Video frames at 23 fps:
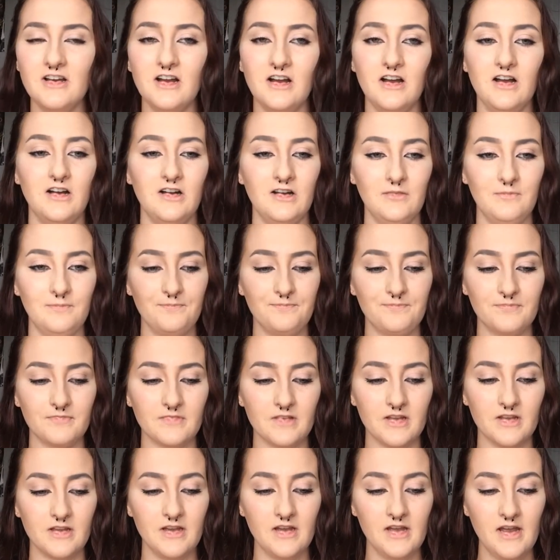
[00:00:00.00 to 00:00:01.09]

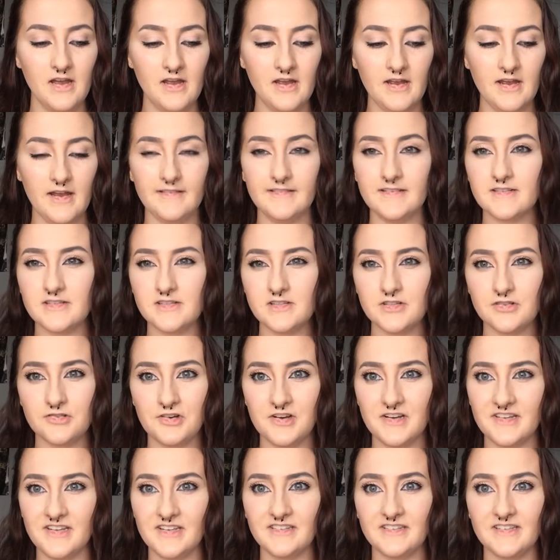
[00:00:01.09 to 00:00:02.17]
And this is a
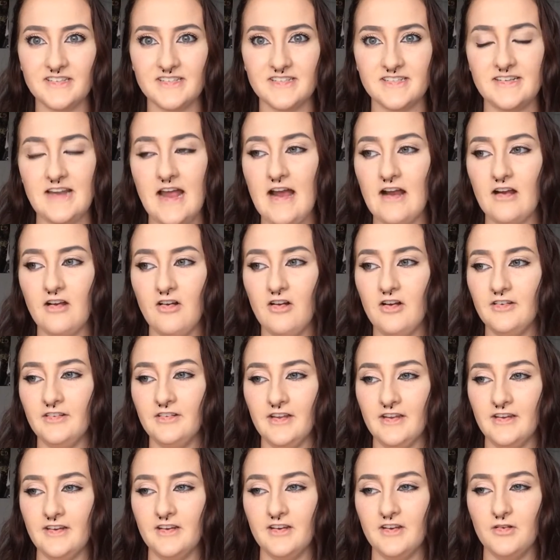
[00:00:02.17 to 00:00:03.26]
great thing to snack on.
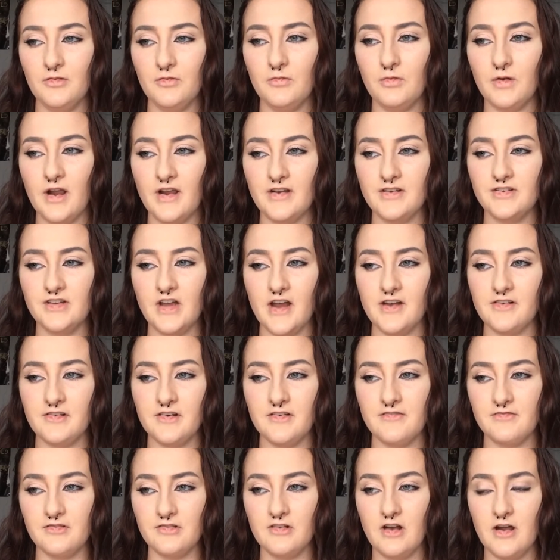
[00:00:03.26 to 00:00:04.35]
Like when I
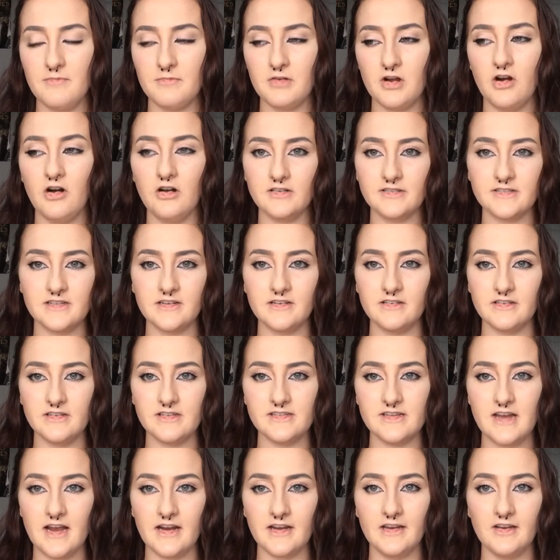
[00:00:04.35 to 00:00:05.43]
dehydrate fruit, I'm constantly
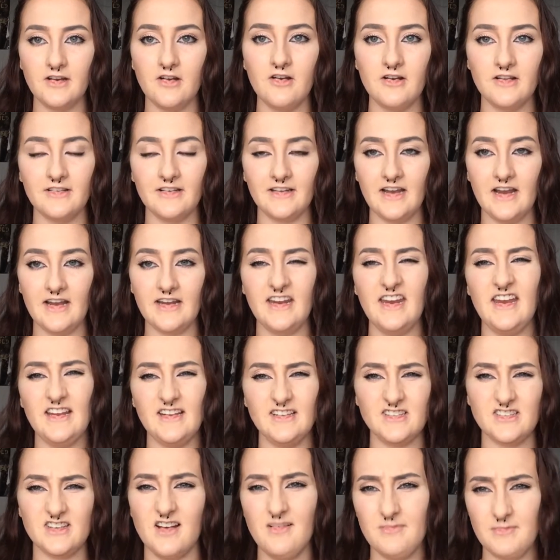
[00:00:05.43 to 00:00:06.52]
snacking on it. Like I
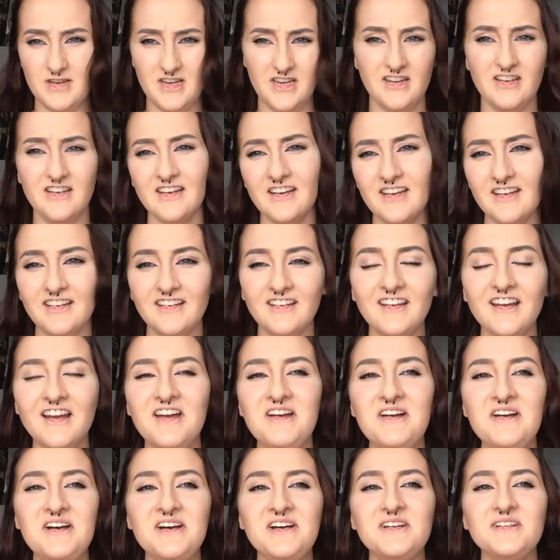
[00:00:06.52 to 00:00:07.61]
can't stop eating it.
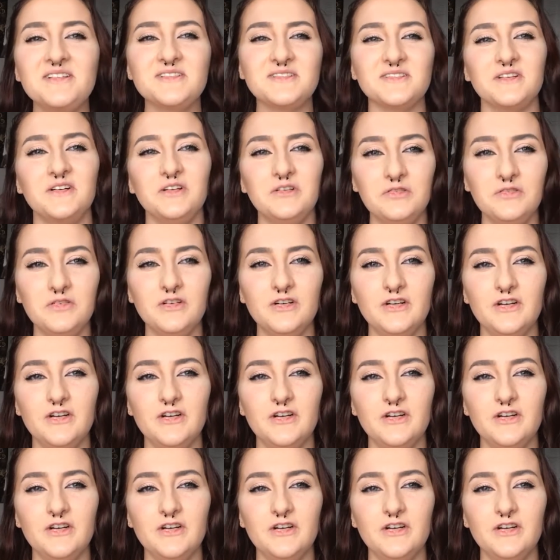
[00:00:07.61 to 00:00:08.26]
So